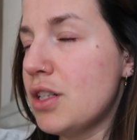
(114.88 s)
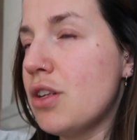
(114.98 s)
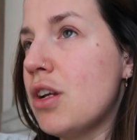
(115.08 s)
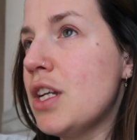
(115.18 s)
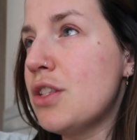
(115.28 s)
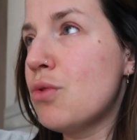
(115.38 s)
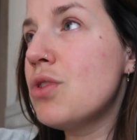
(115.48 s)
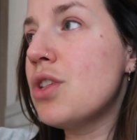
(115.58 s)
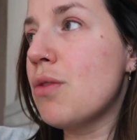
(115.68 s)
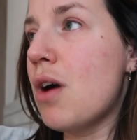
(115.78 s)
It's
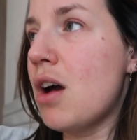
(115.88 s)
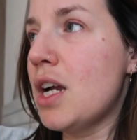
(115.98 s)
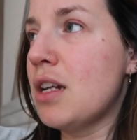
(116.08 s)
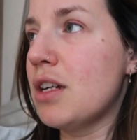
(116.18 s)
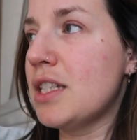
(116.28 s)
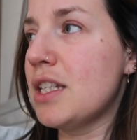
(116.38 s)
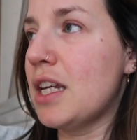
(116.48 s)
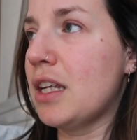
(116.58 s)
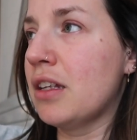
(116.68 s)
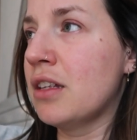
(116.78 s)
also
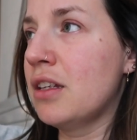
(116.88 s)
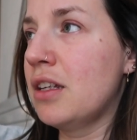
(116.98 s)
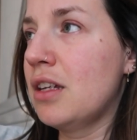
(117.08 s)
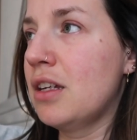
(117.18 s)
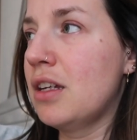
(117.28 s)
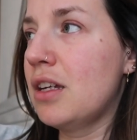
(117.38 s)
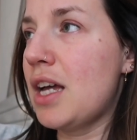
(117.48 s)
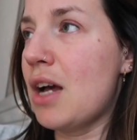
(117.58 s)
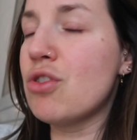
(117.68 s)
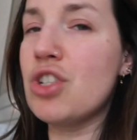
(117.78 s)
highlighting
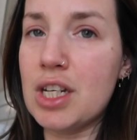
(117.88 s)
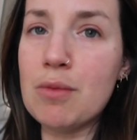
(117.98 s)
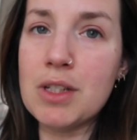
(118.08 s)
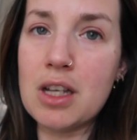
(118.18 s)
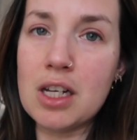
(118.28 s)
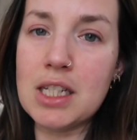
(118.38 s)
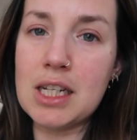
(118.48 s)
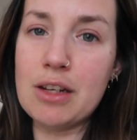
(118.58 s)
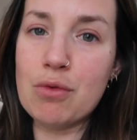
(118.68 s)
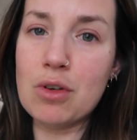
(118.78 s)
how shit
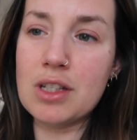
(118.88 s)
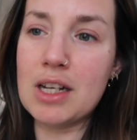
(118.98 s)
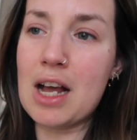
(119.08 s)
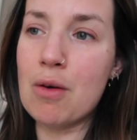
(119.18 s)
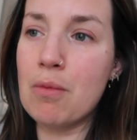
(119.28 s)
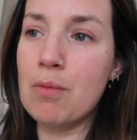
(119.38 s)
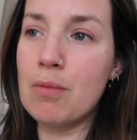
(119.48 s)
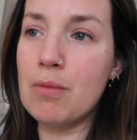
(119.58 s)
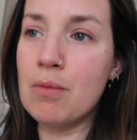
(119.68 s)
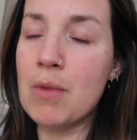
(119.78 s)
maternity leave was and how
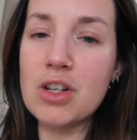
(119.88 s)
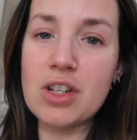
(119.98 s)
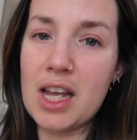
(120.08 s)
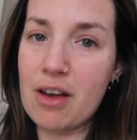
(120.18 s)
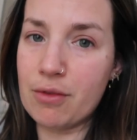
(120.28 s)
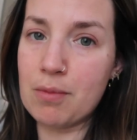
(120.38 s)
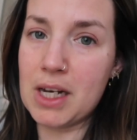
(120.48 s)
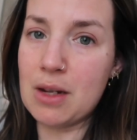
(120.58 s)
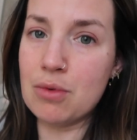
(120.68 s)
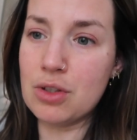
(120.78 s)
much I haven't
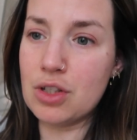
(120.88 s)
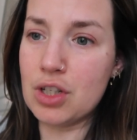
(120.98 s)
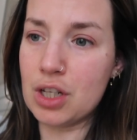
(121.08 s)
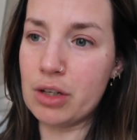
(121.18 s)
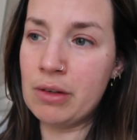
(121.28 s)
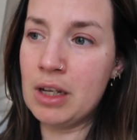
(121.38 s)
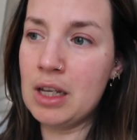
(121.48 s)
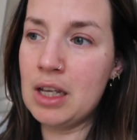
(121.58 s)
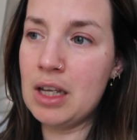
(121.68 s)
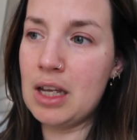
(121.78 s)
been able to do.
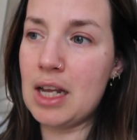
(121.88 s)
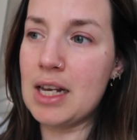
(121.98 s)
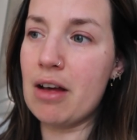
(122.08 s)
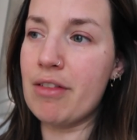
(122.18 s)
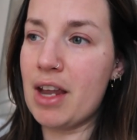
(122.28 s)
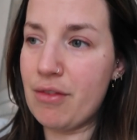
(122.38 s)
And now that